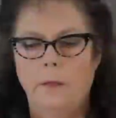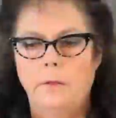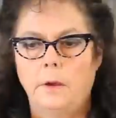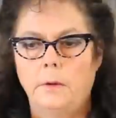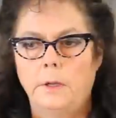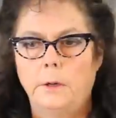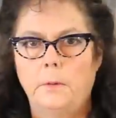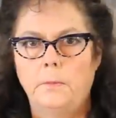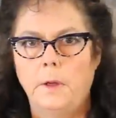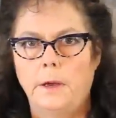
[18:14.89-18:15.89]
So a
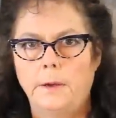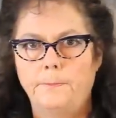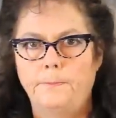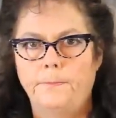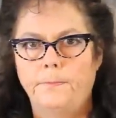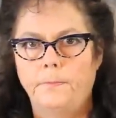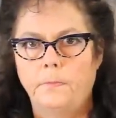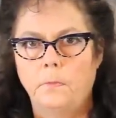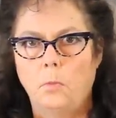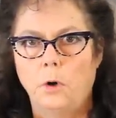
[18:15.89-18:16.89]
little uh,
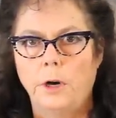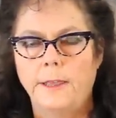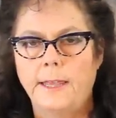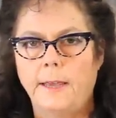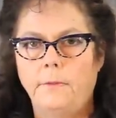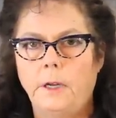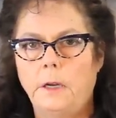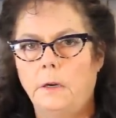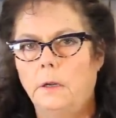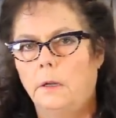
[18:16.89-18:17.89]
word on safety
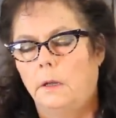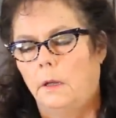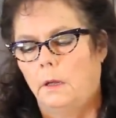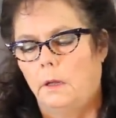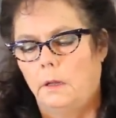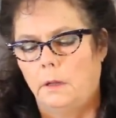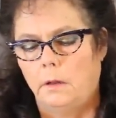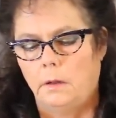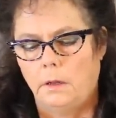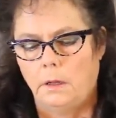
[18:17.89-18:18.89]
here.
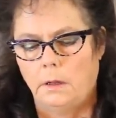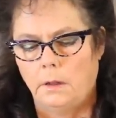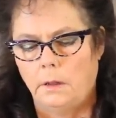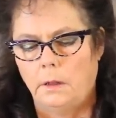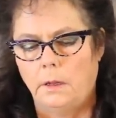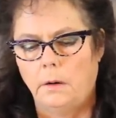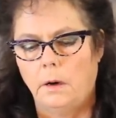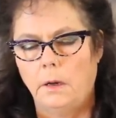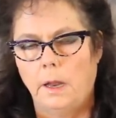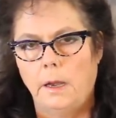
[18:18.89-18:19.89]
There
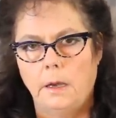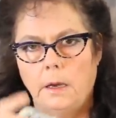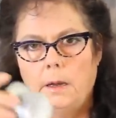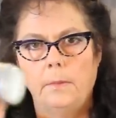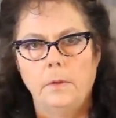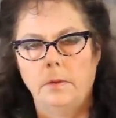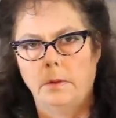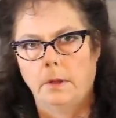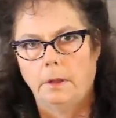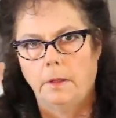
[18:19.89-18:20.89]
are leaded enamels
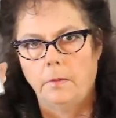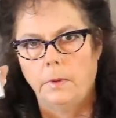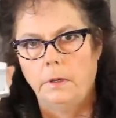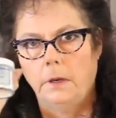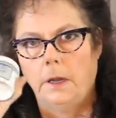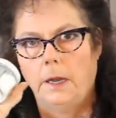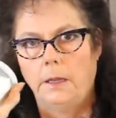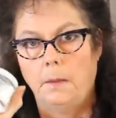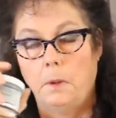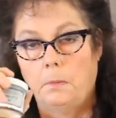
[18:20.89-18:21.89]
like this one
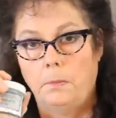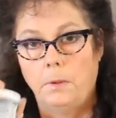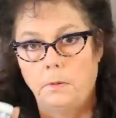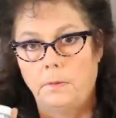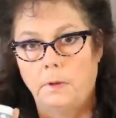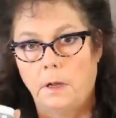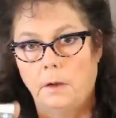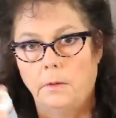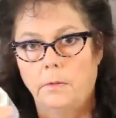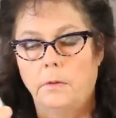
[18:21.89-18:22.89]
and they make beautiful
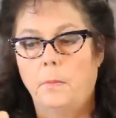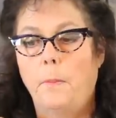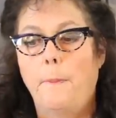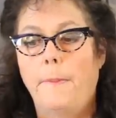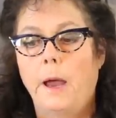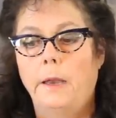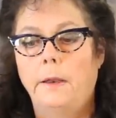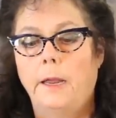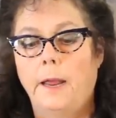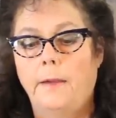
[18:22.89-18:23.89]
colors but
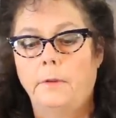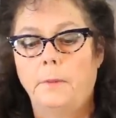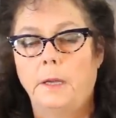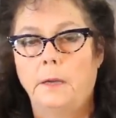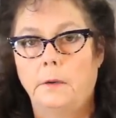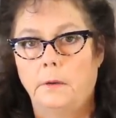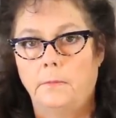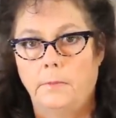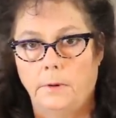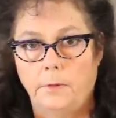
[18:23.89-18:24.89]
they have to be handled in
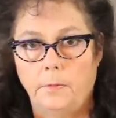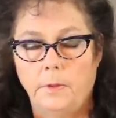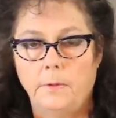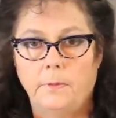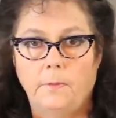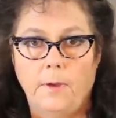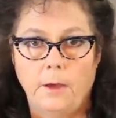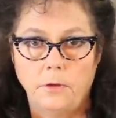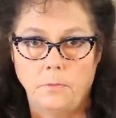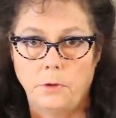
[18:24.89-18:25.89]
a very specific
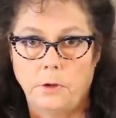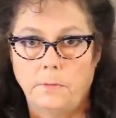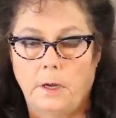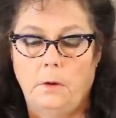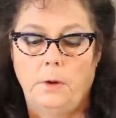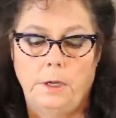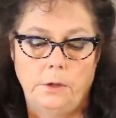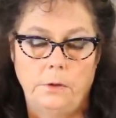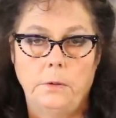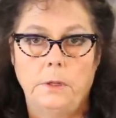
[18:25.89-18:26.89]
fashion which I'm not going
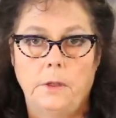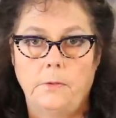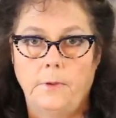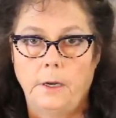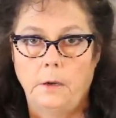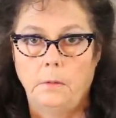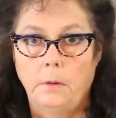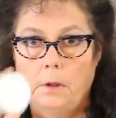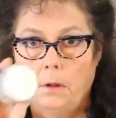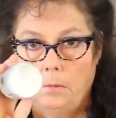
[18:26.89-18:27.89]
into in this video.
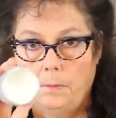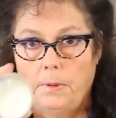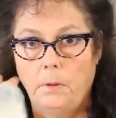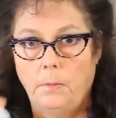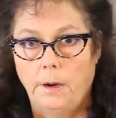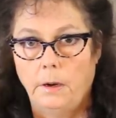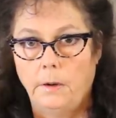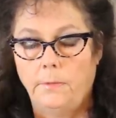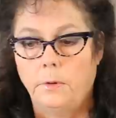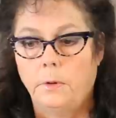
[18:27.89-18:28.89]
But be aware
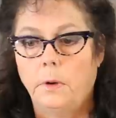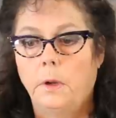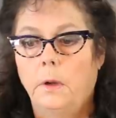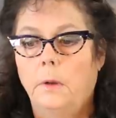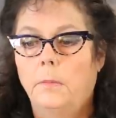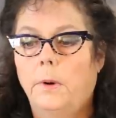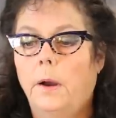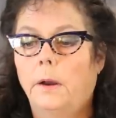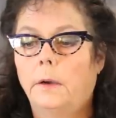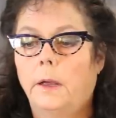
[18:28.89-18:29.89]
if your
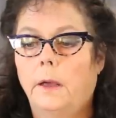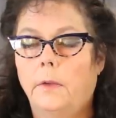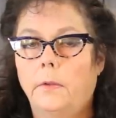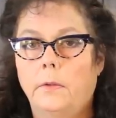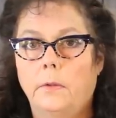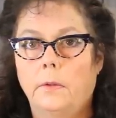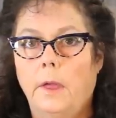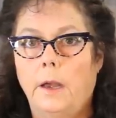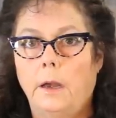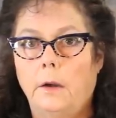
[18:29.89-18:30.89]
product has
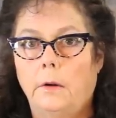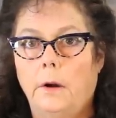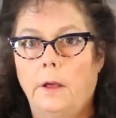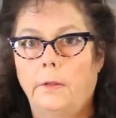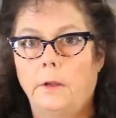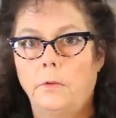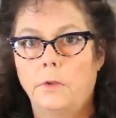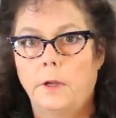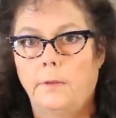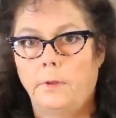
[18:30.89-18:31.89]
lead in it or not. They
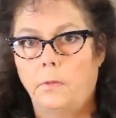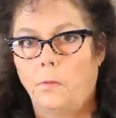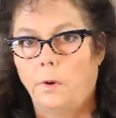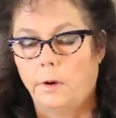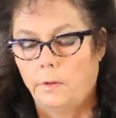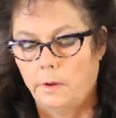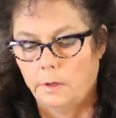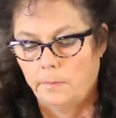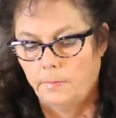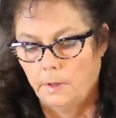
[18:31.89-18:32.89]
usually have these warnings on
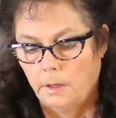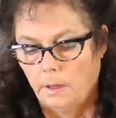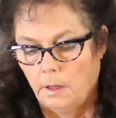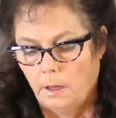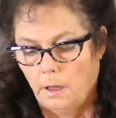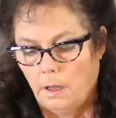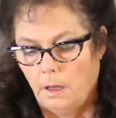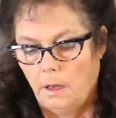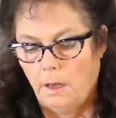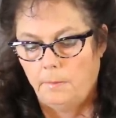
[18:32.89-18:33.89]
them.
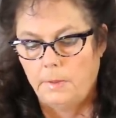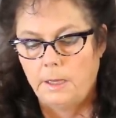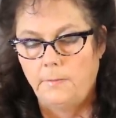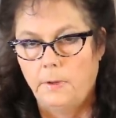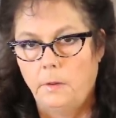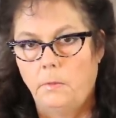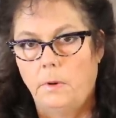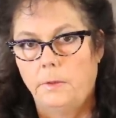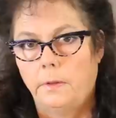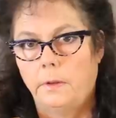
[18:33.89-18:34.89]
Um, even the
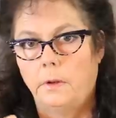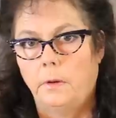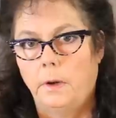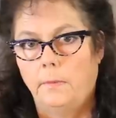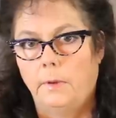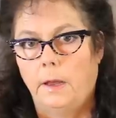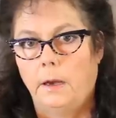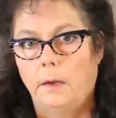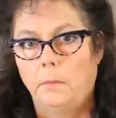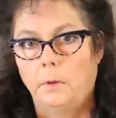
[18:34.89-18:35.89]
ones that don't have lead
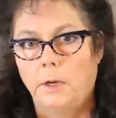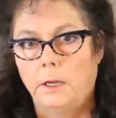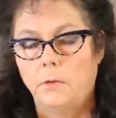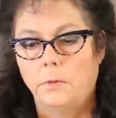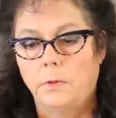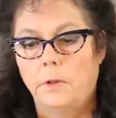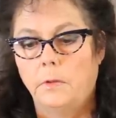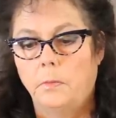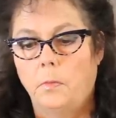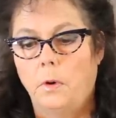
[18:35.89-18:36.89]
in them are dangerous.
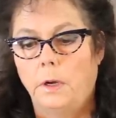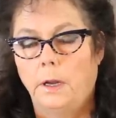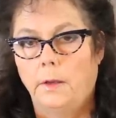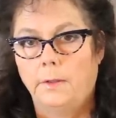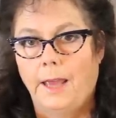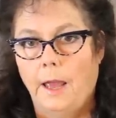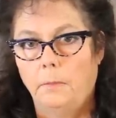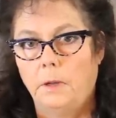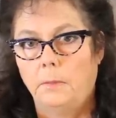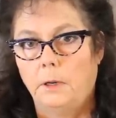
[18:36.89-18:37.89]
This one has
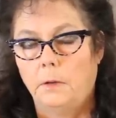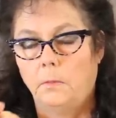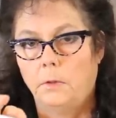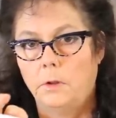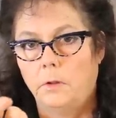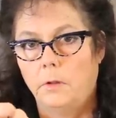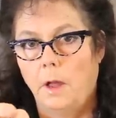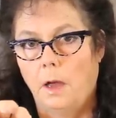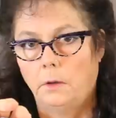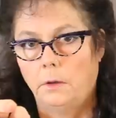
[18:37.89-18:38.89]
cadmium in it, which is
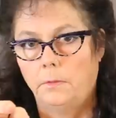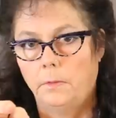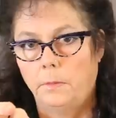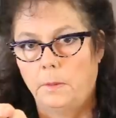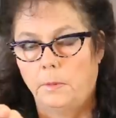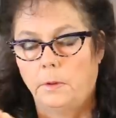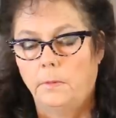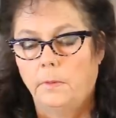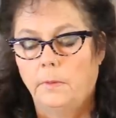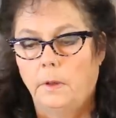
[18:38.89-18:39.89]
not good for
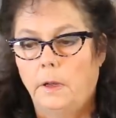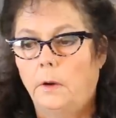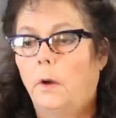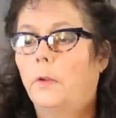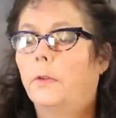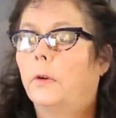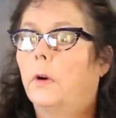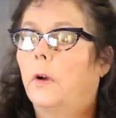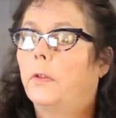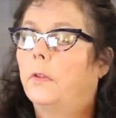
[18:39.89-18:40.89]
people. It also
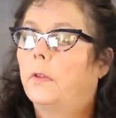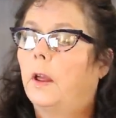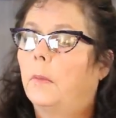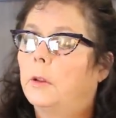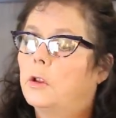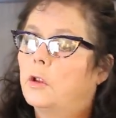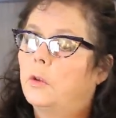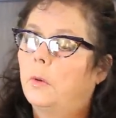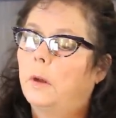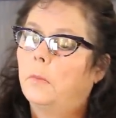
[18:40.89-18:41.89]
causes damage
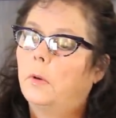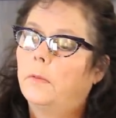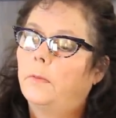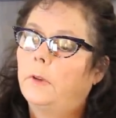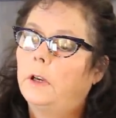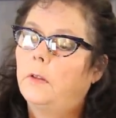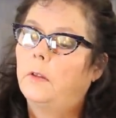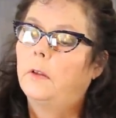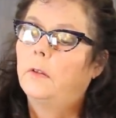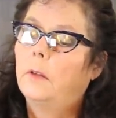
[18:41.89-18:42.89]
to unborn
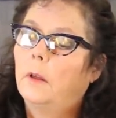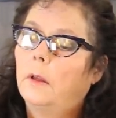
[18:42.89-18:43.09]
fetuses